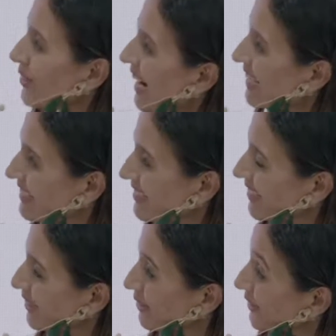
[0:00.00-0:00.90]
ask
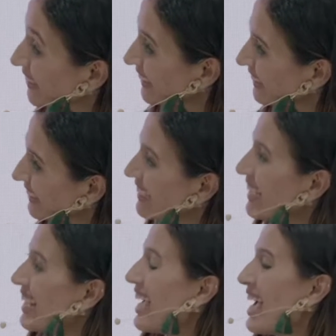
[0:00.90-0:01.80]
Sir Tony,
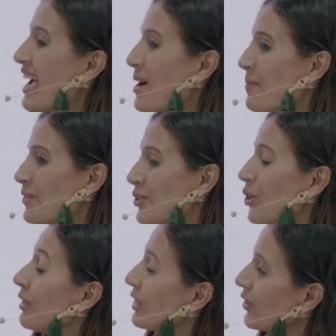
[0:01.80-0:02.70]

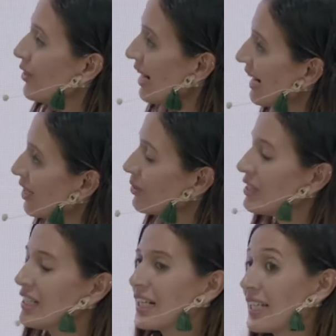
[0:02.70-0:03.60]
so we know how
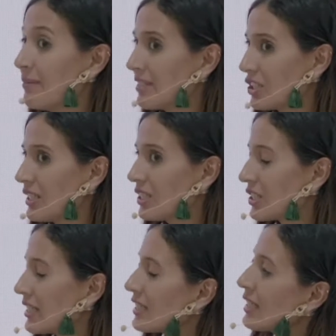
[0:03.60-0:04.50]
climate change
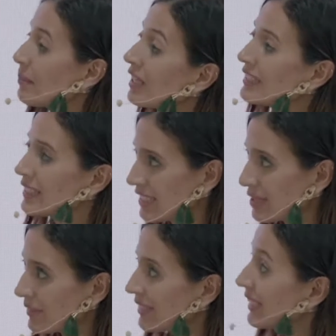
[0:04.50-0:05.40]
is a
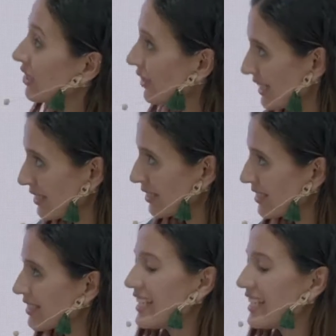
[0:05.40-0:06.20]
multidisciplinary crisis.